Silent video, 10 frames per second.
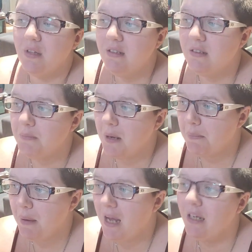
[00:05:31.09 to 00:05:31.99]
This is my
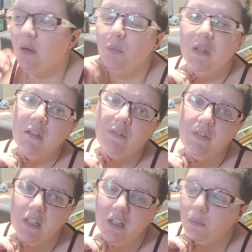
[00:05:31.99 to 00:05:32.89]
Pagan Wheel of
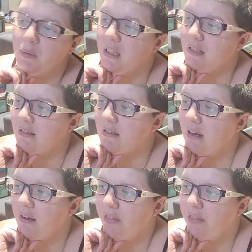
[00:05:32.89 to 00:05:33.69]
the Year readings.